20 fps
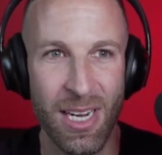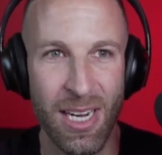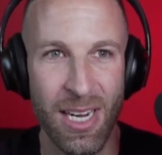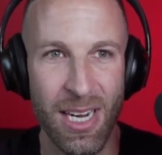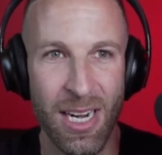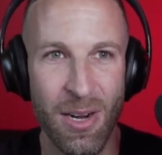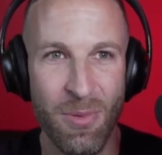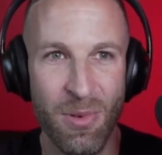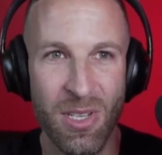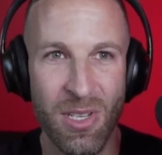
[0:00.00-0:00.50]

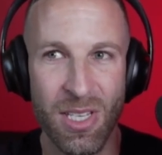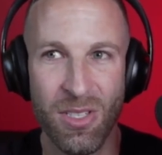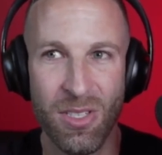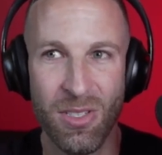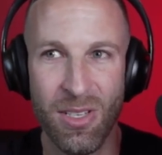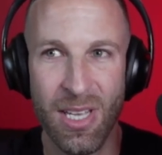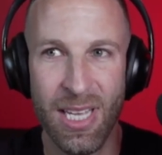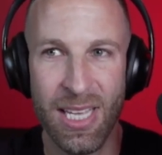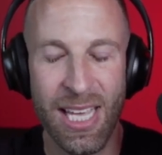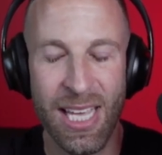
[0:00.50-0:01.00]
and it was like,
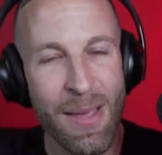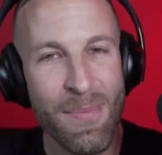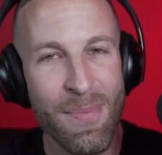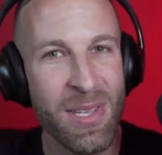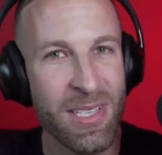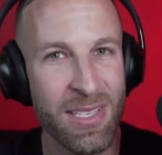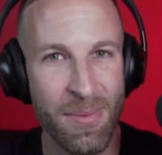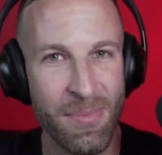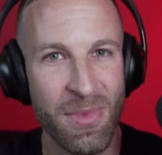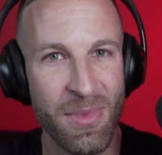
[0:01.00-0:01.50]
it gave me
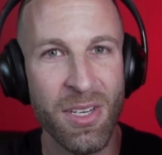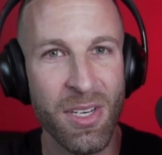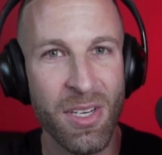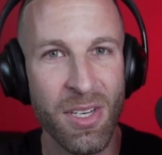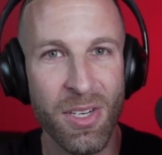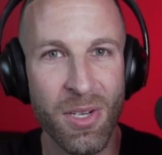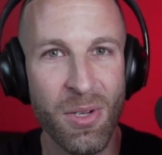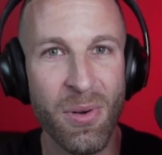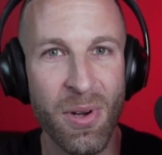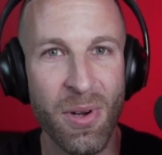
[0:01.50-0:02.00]
something to
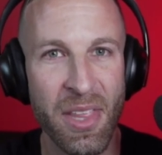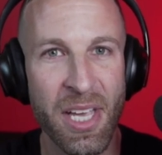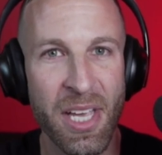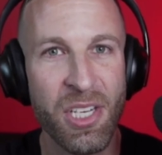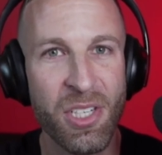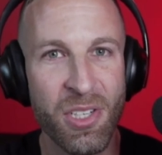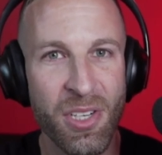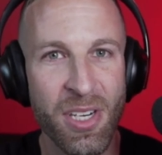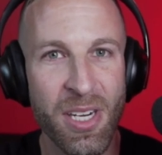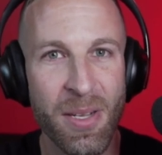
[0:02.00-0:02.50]
do on that
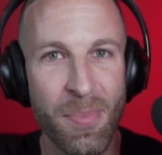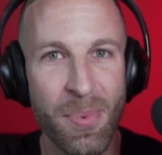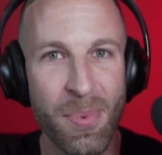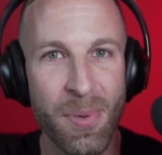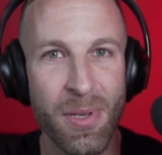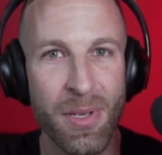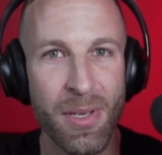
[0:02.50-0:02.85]
trip. Mm-hmm.